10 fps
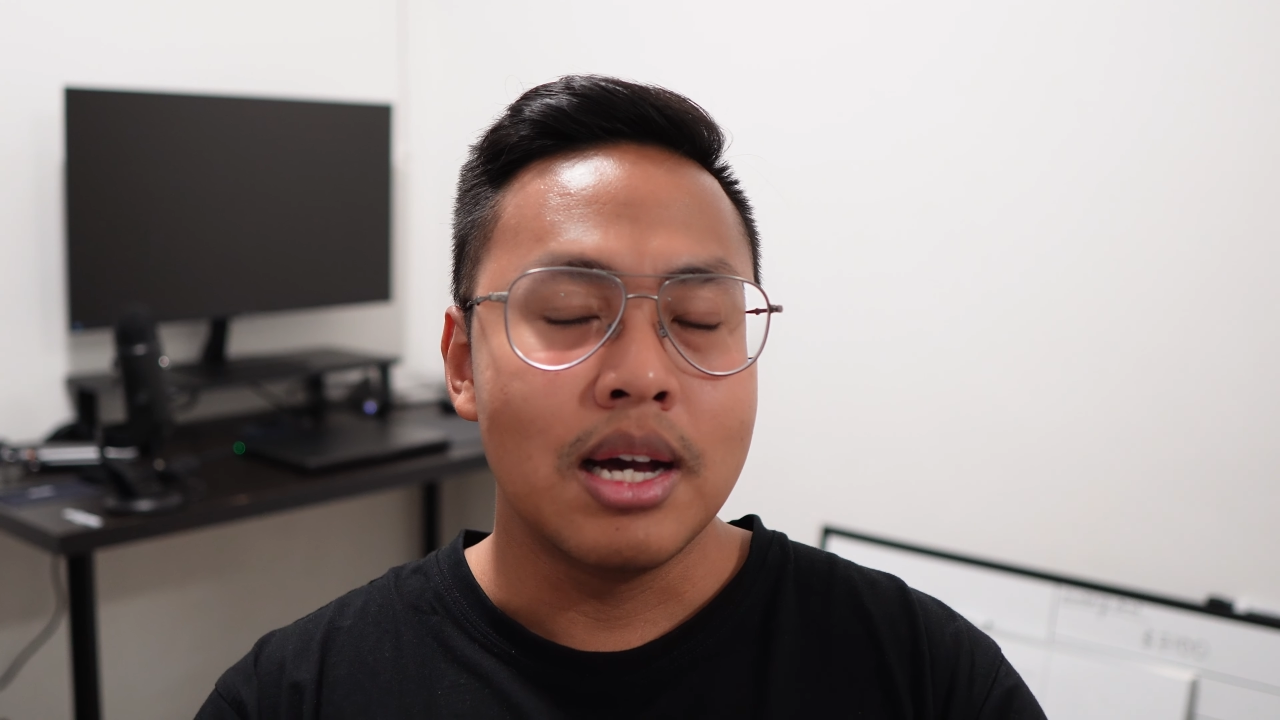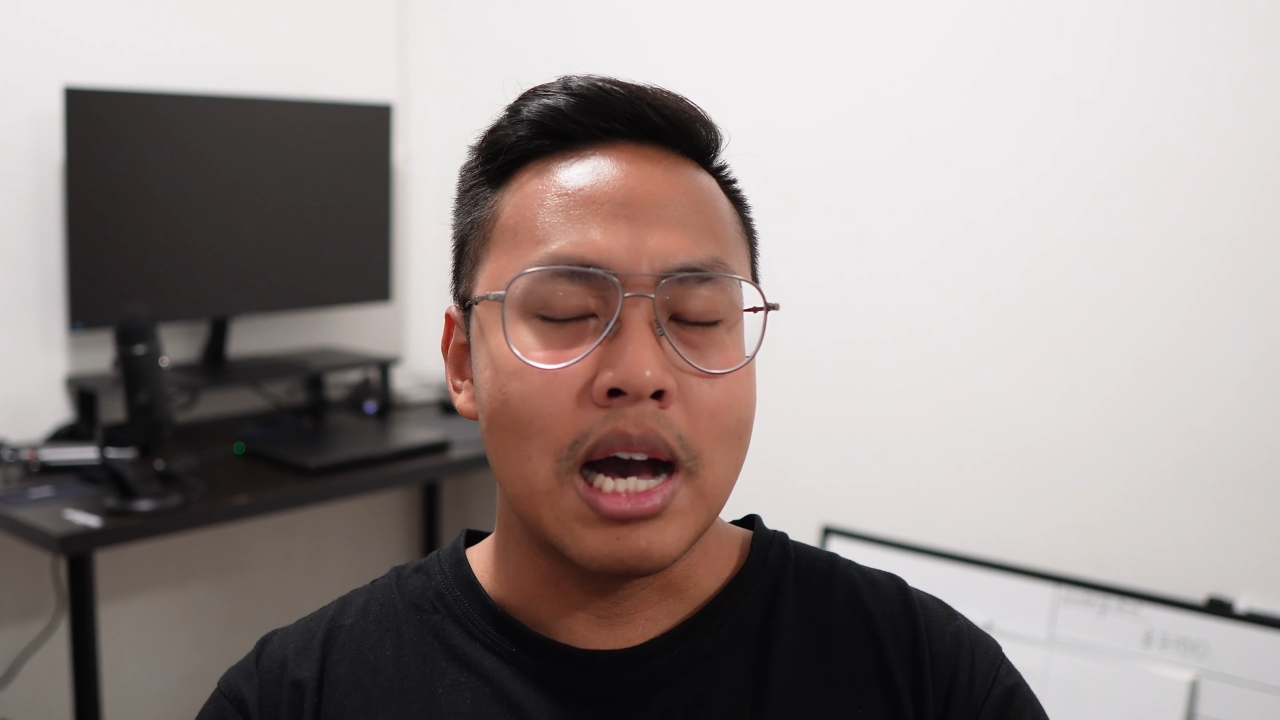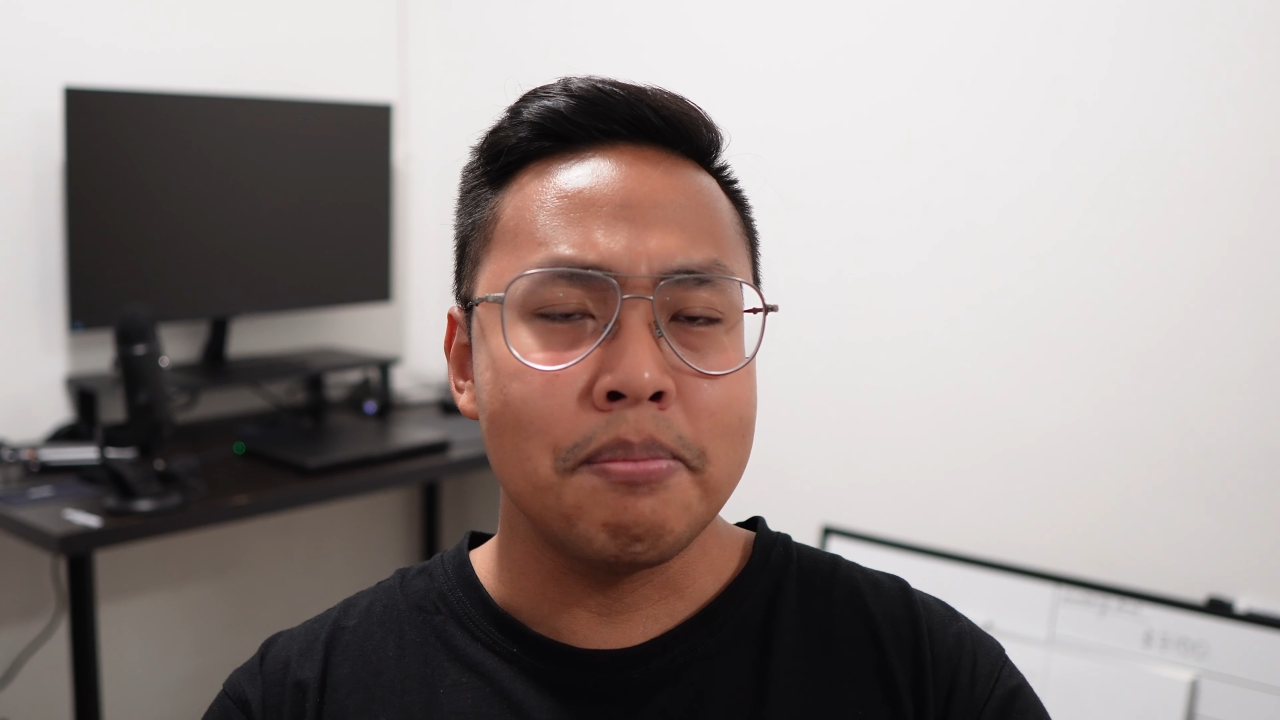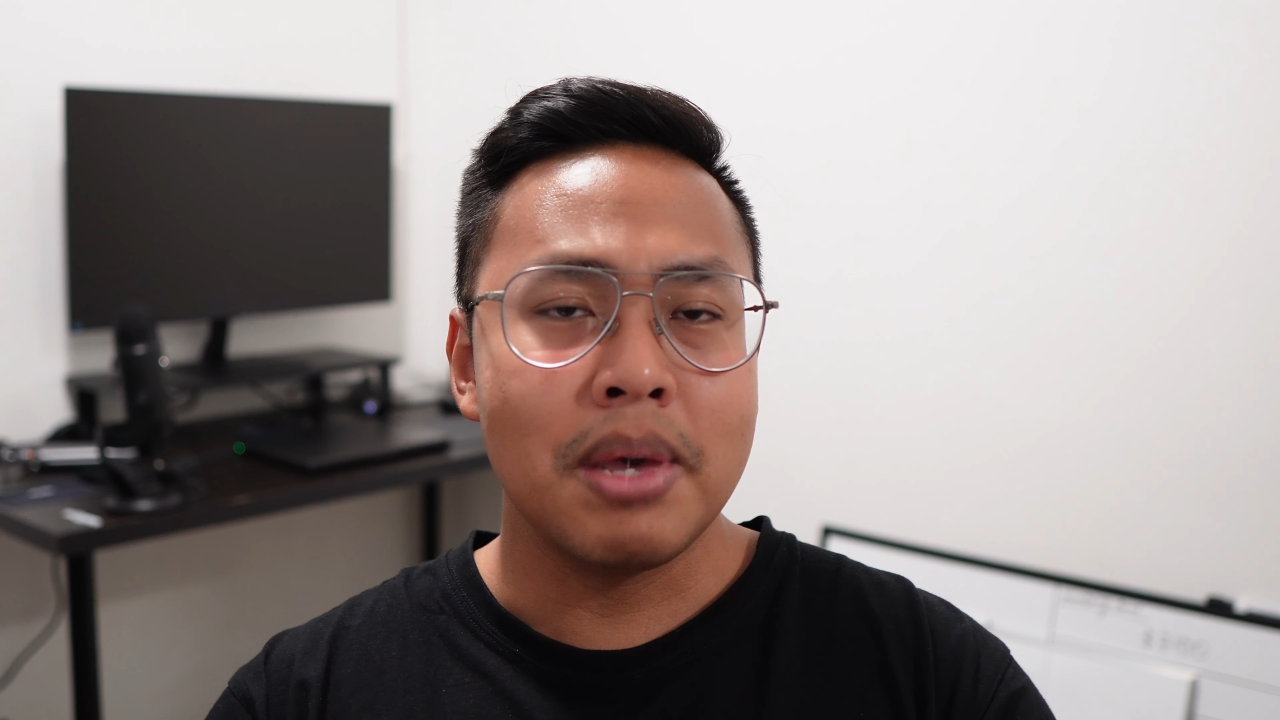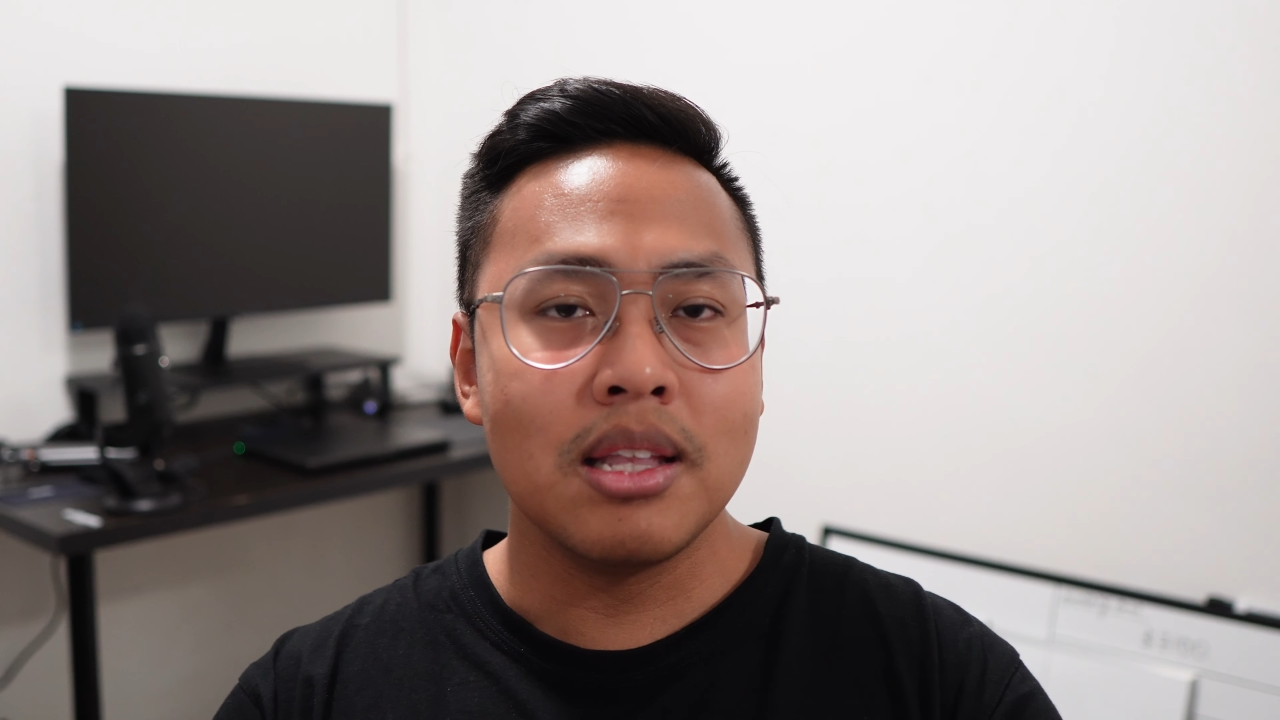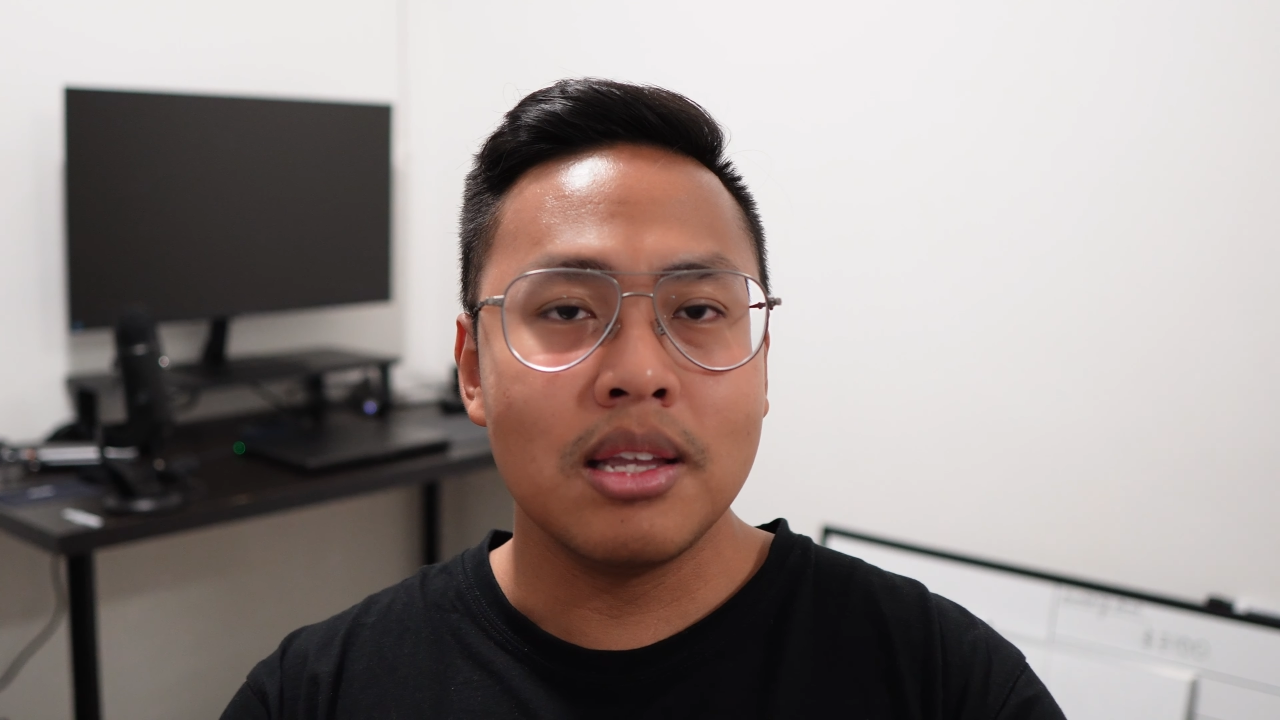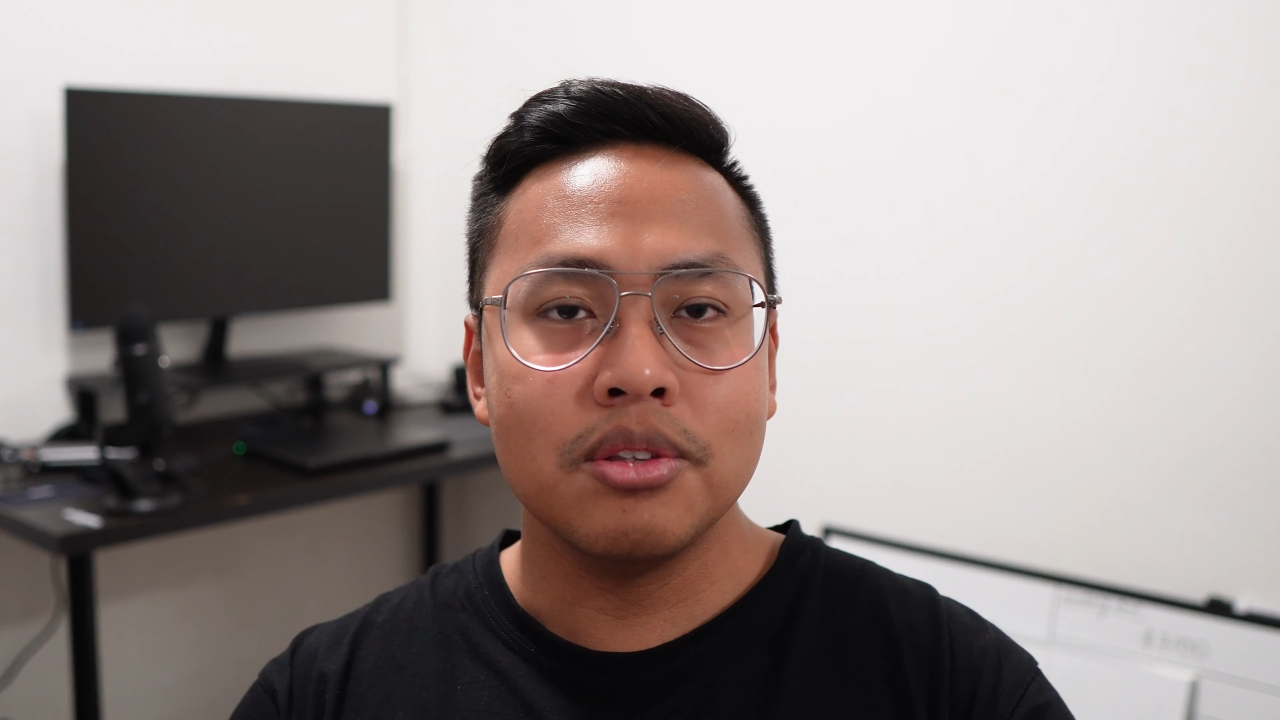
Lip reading: I mainly